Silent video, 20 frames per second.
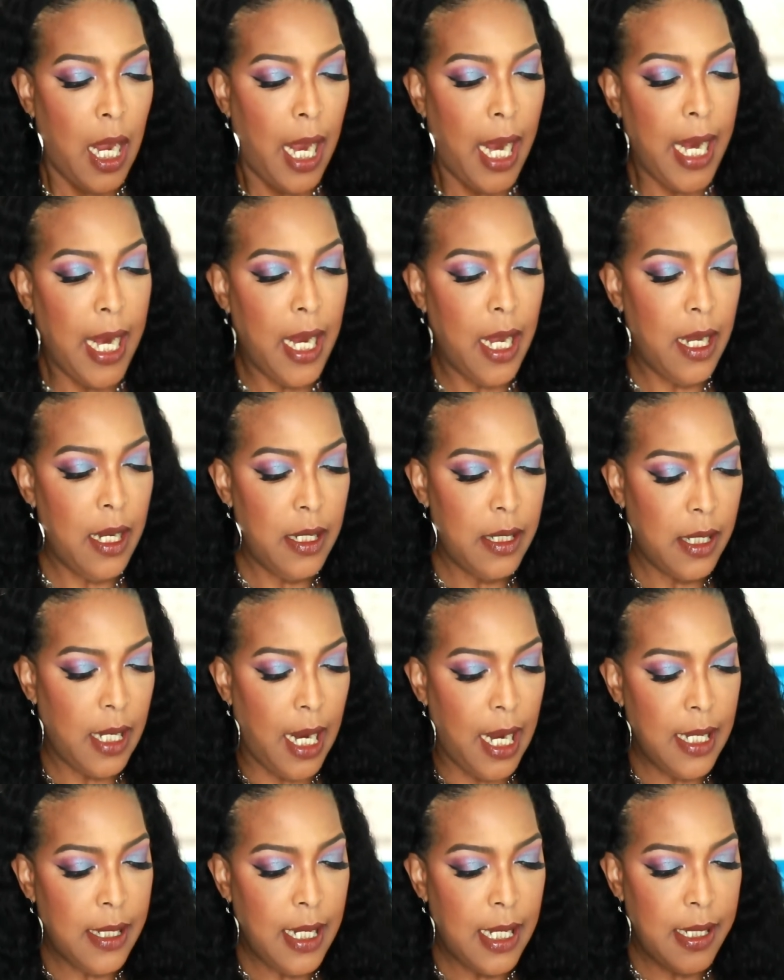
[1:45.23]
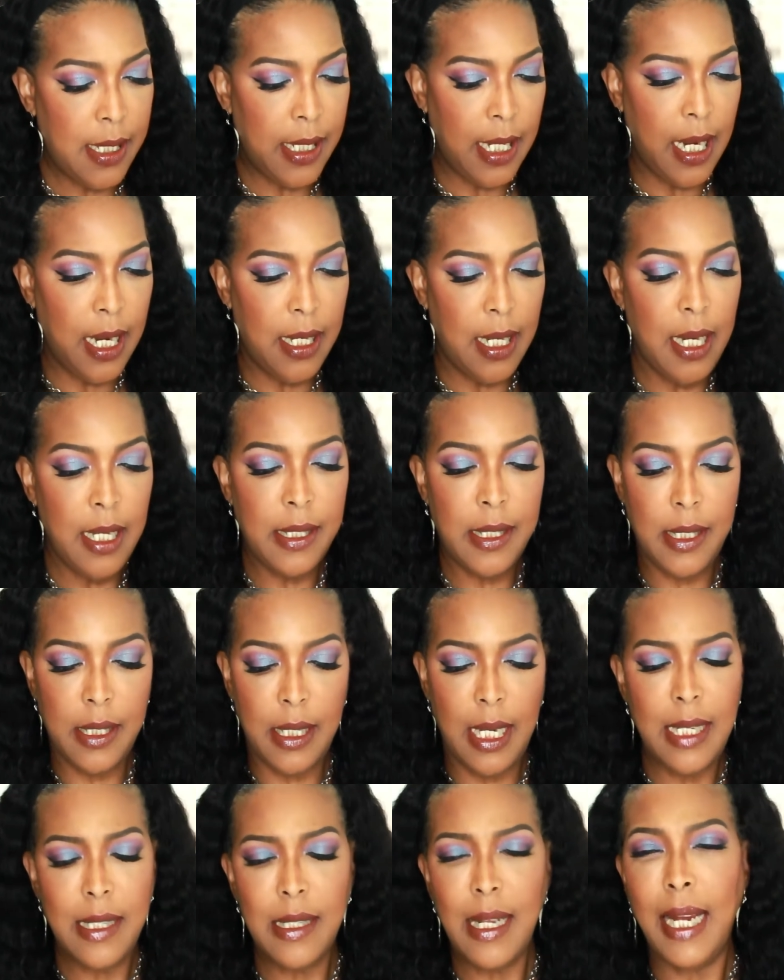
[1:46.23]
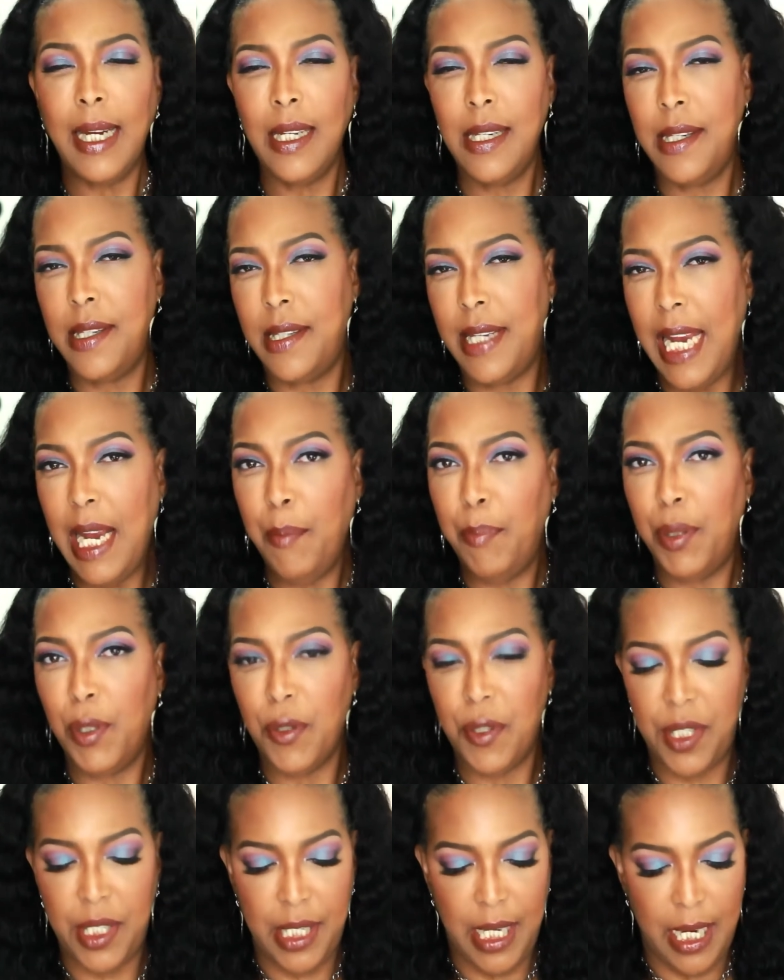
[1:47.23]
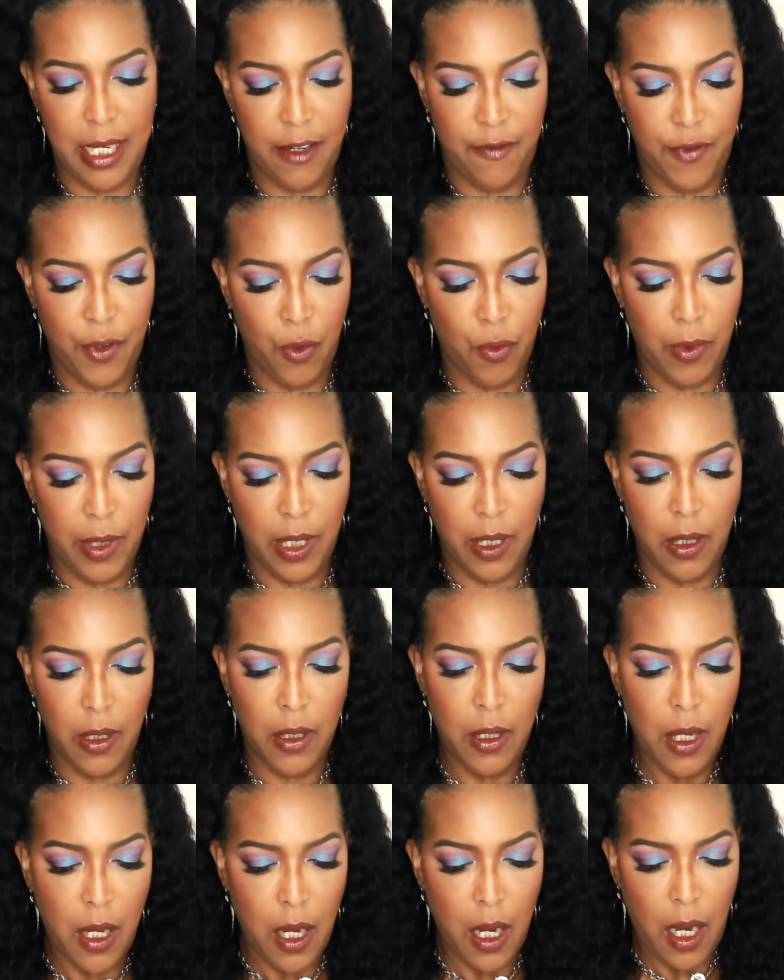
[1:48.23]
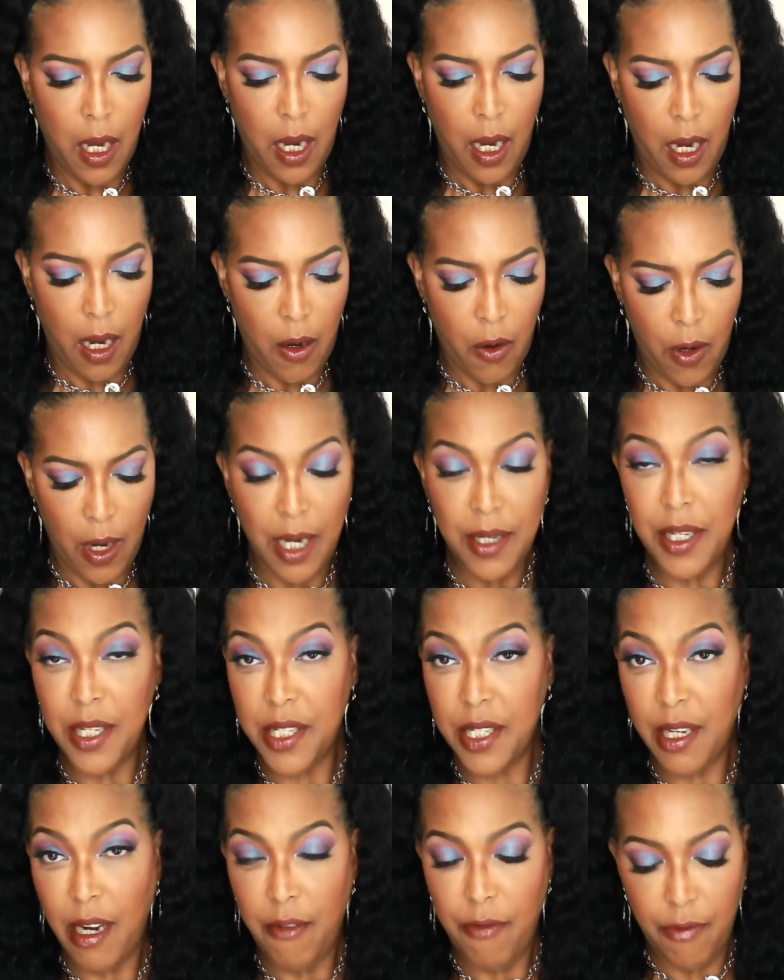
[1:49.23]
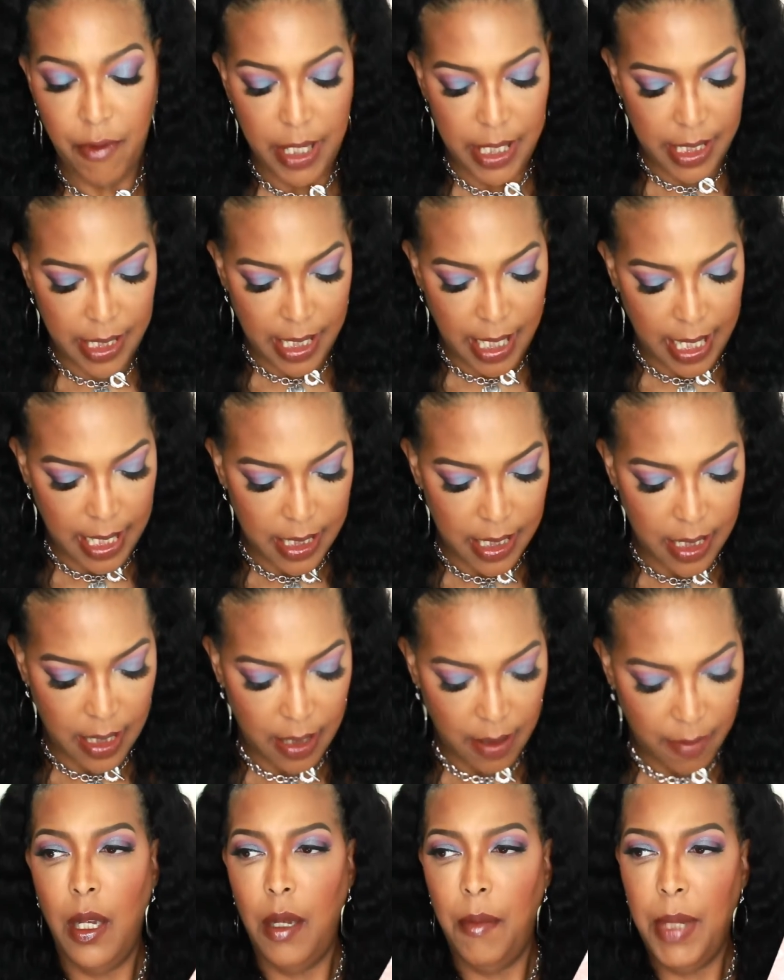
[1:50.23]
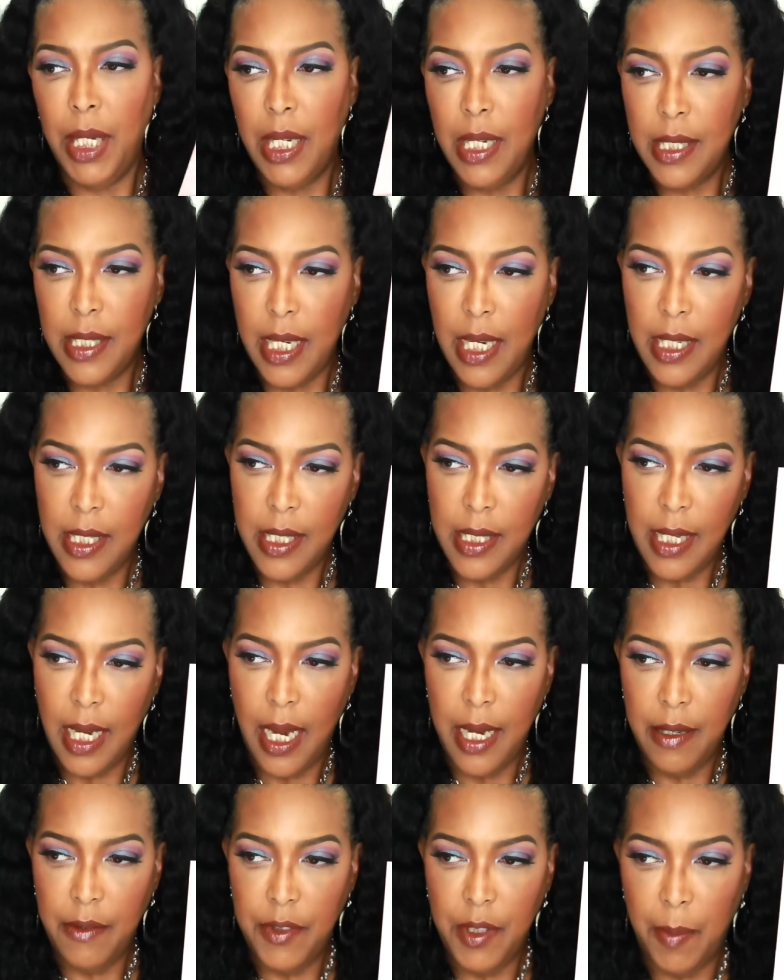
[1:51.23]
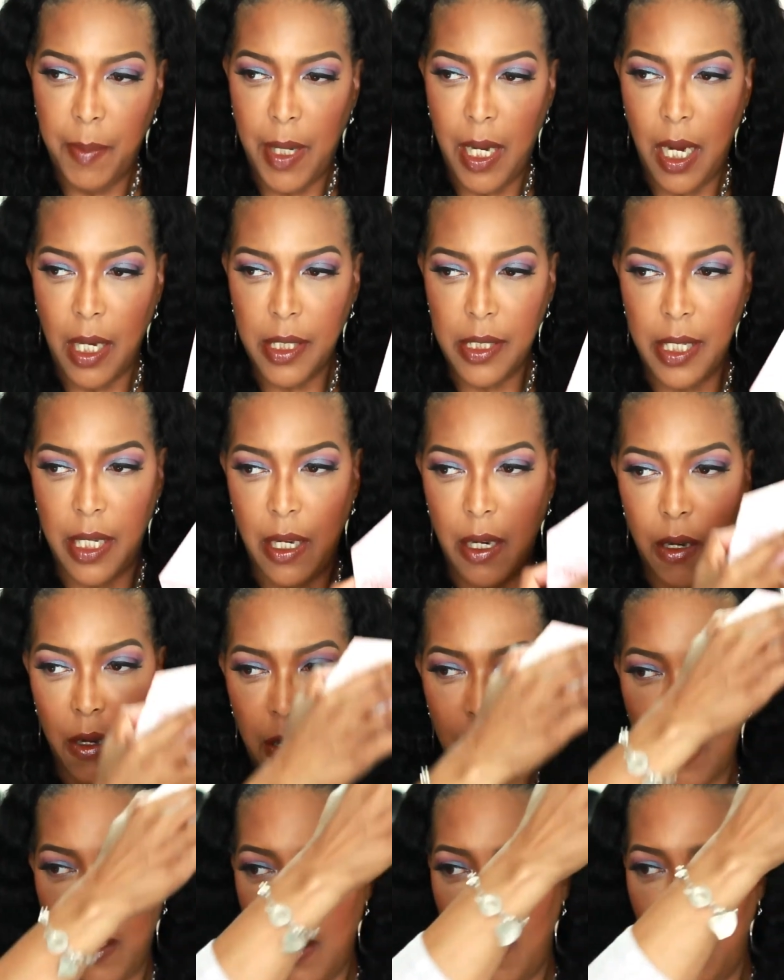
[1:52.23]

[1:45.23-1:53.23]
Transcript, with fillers: And as I said, it's like a sampler set, if you will, or a discovery set, because inside of the box here,